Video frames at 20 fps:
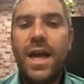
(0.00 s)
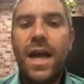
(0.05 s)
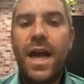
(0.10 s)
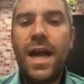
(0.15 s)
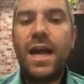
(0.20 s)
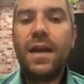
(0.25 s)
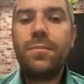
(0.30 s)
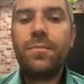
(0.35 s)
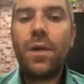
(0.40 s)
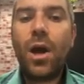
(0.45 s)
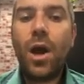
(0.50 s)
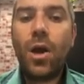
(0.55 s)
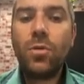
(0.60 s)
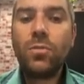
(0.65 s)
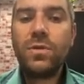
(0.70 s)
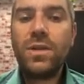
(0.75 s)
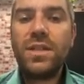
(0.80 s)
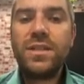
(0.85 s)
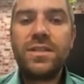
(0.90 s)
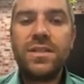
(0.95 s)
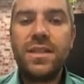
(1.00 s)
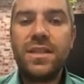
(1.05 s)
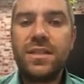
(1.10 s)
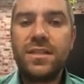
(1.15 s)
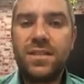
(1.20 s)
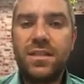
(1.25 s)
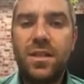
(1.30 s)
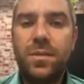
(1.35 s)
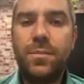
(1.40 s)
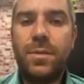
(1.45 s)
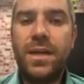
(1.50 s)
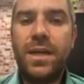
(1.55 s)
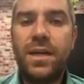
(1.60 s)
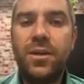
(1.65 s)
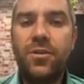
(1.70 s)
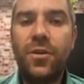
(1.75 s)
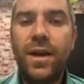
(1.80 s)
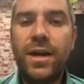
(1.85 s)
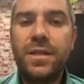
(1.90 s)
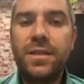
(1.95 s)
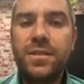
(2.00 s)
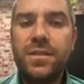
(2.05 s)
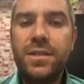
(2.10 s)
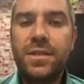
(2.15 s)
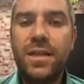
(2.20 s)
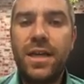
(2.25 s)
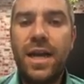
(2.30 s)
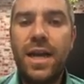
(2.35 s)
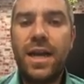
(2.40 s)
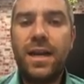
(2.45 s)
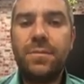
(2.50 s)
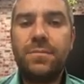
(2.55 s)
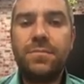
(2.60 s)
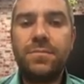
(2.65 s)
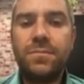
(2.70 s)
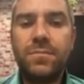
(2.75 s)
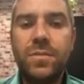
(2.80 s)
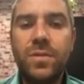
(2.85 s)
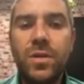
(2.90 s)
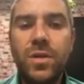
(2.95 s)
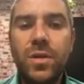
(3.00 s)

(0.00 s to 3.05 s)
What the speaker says: Old listings can be a great way